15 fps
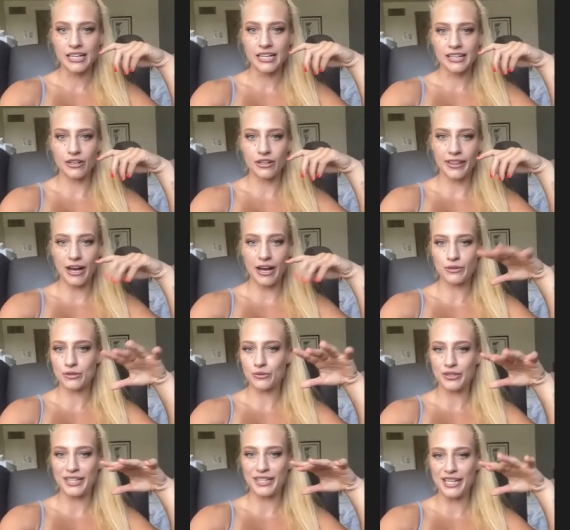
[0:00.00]
you know, that was
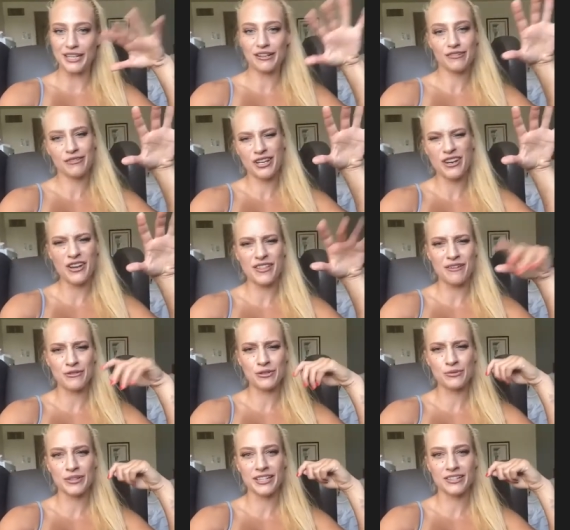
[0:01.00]
really
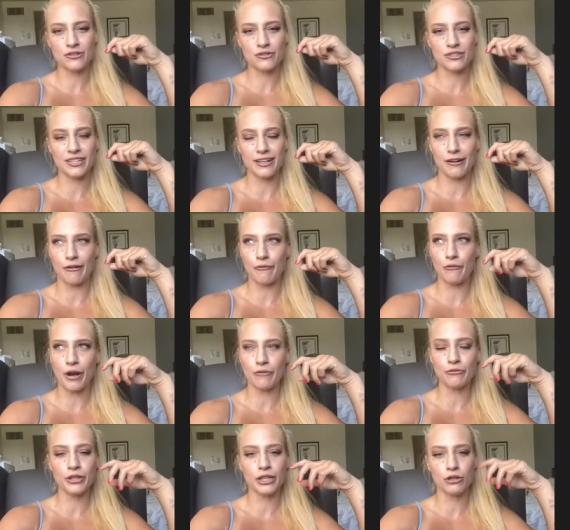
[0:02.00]
interesting
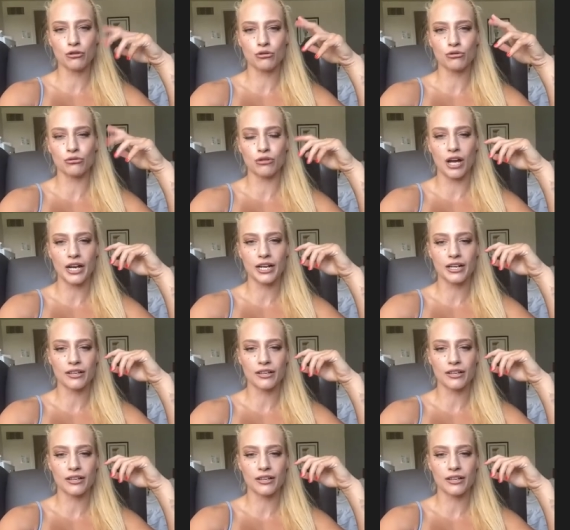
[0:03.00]
and really cool, like,